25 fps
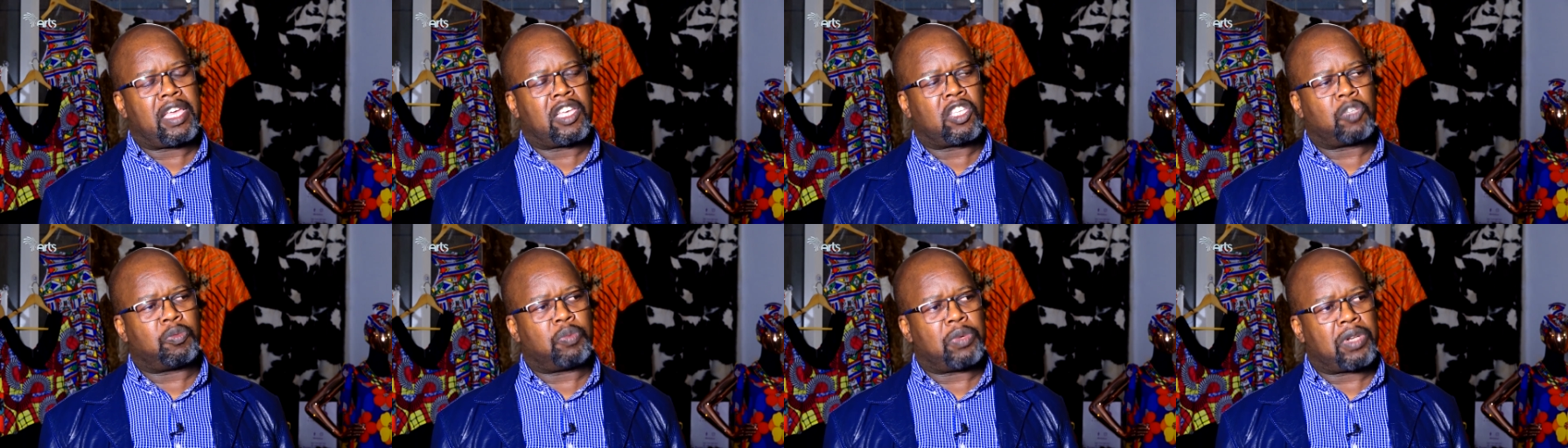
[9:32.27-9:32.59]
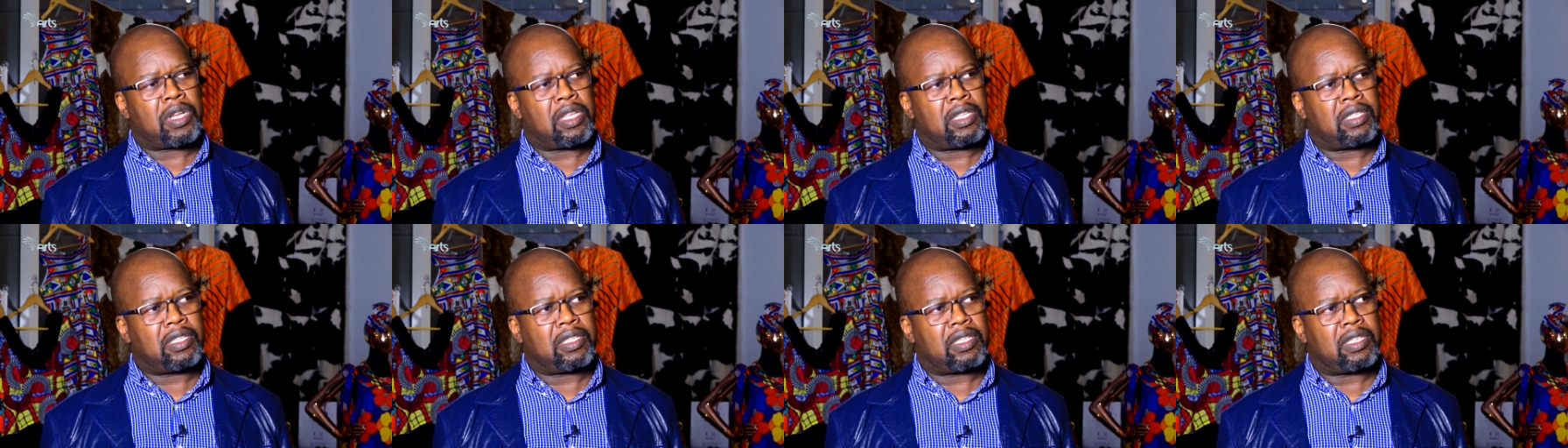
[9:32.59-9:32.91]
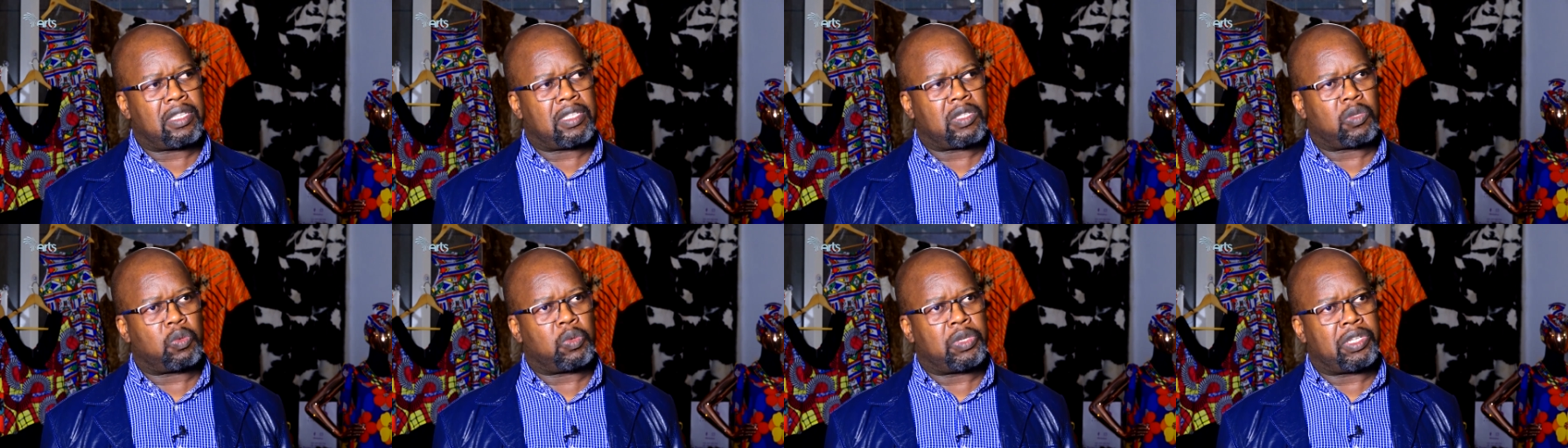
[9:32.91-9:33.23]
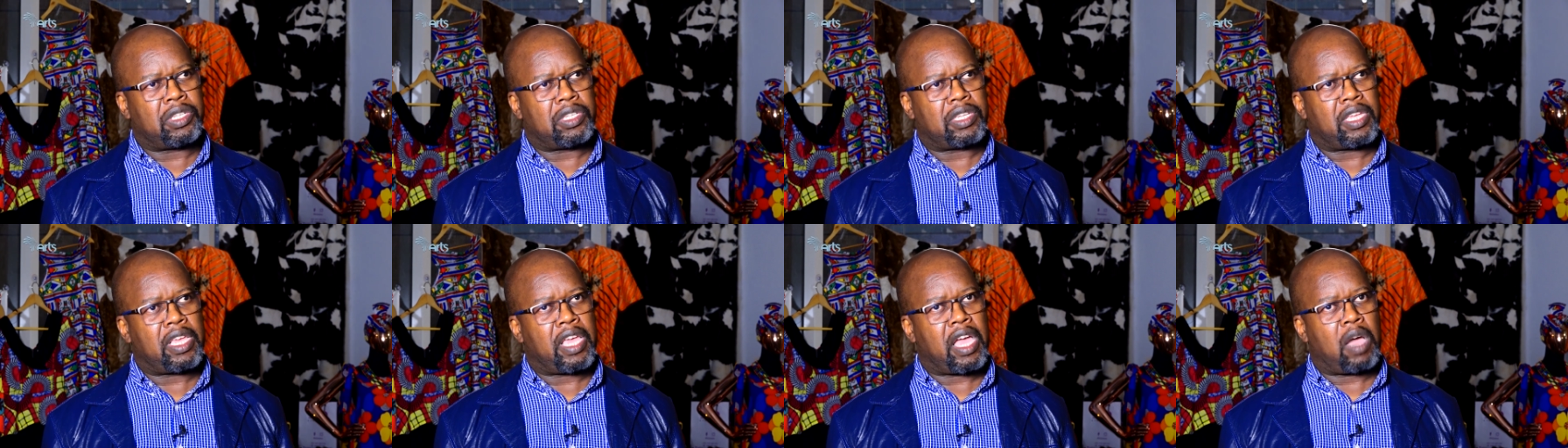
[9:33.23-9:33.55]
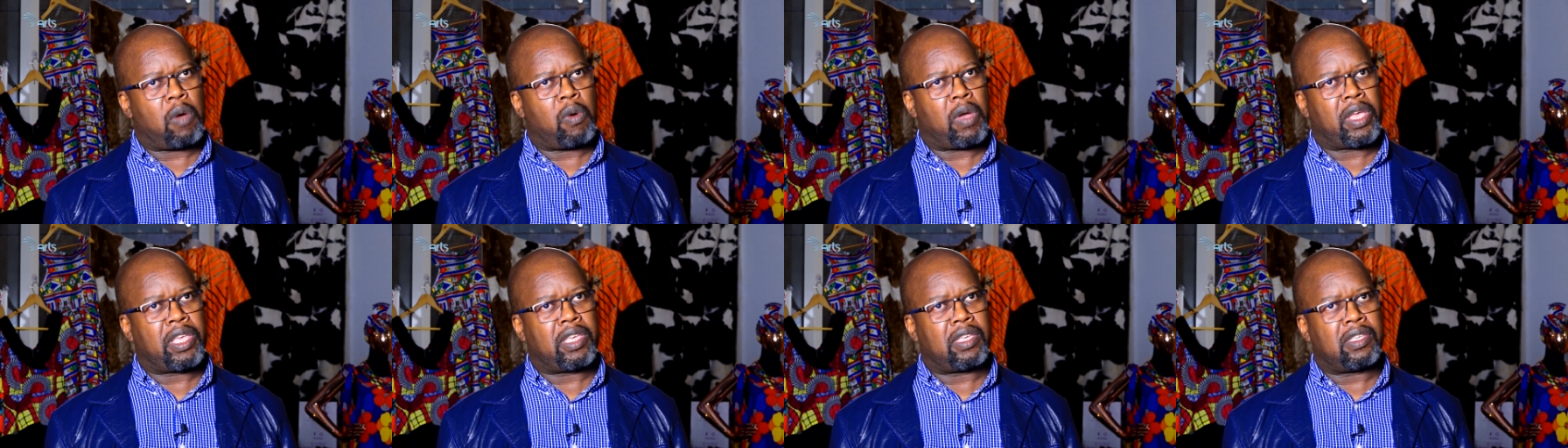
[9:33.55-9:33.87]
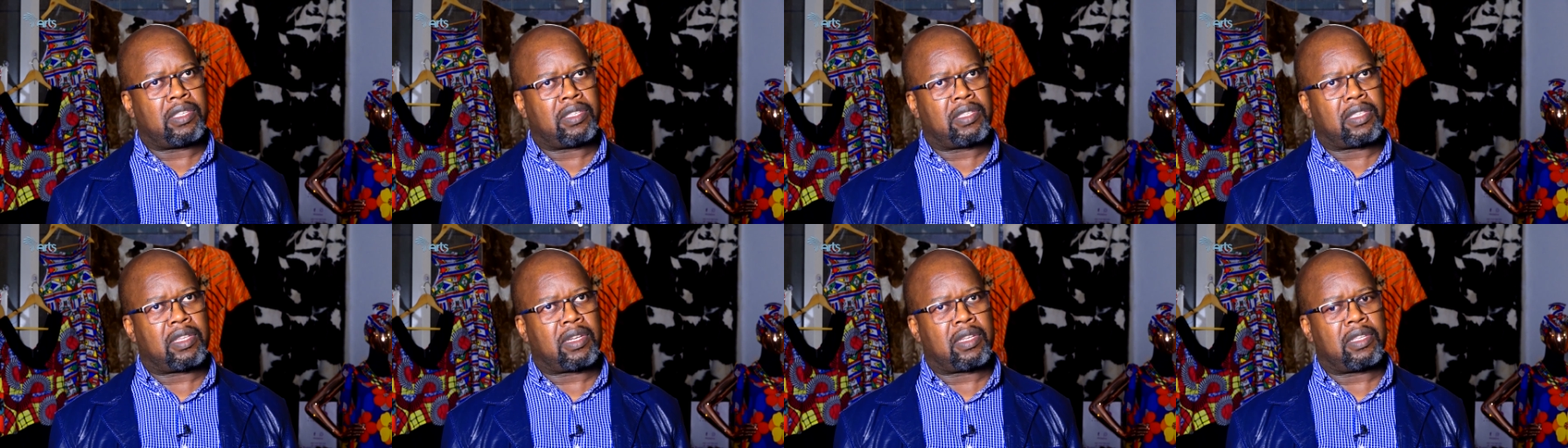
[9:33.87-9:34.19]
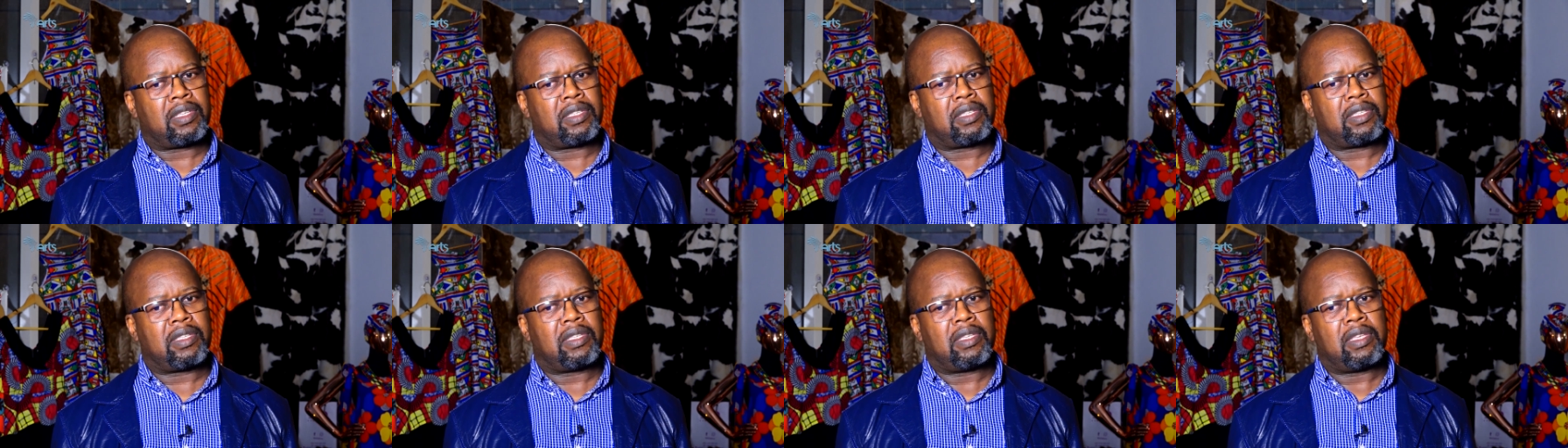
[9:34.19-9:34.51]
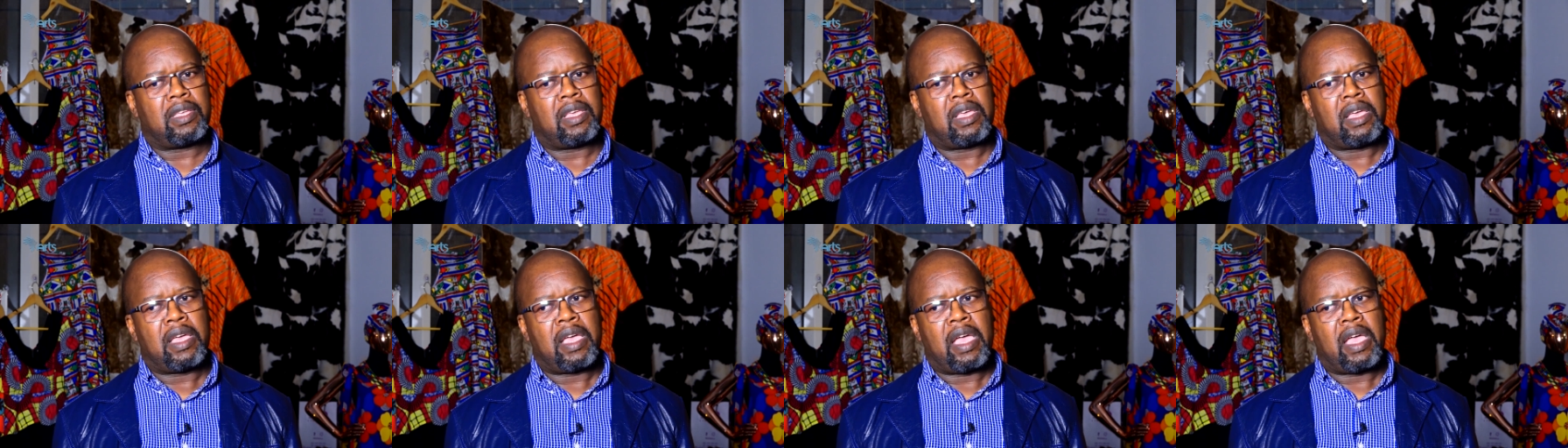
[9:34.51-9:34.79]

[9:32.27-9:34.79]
experiences. We share our histories.